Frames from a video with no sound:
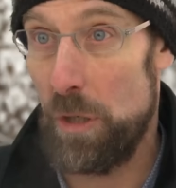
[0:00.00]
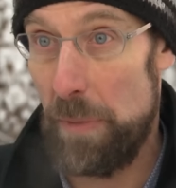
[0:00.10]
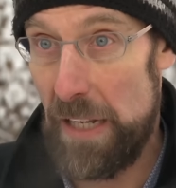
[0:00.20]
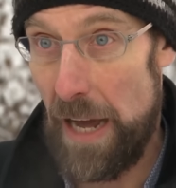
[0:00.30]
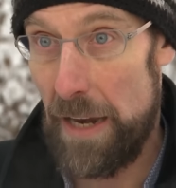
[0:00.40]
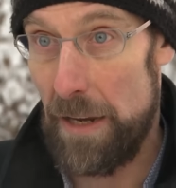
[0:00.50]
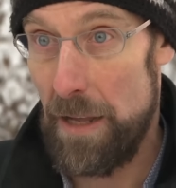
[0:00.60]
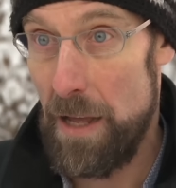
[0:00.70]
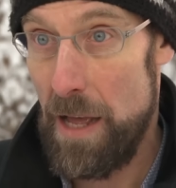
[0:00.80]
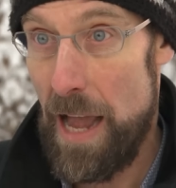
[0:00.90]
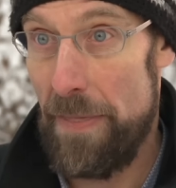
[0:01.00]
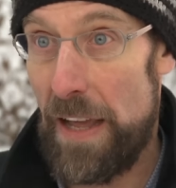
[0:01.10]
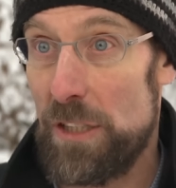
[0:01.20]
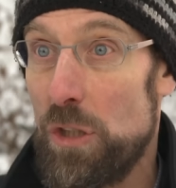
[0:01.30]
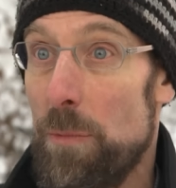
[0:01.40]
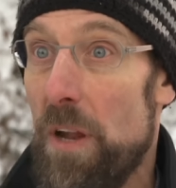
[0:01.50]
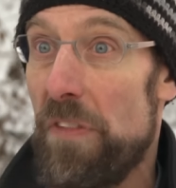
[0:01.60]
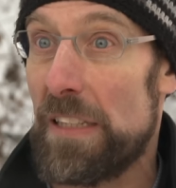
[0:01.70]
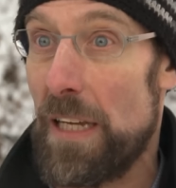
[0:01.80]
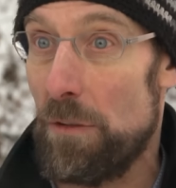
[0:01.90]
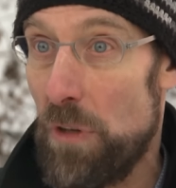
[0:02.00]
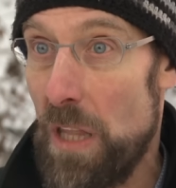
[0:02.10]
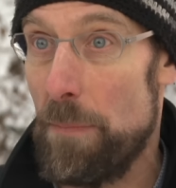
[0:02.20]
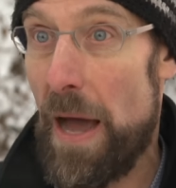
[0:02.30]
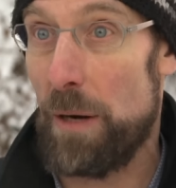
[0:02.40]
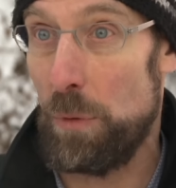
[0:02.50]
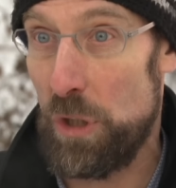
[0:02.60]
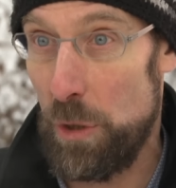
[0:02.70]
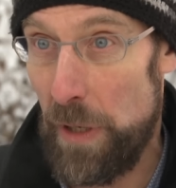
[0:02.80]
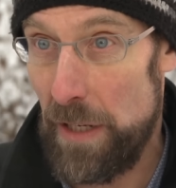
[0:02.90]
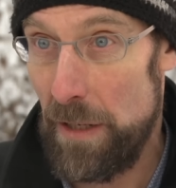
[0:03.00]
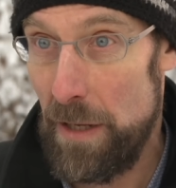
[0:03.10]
could be done, and they assume that if things get really bad, we'll do it.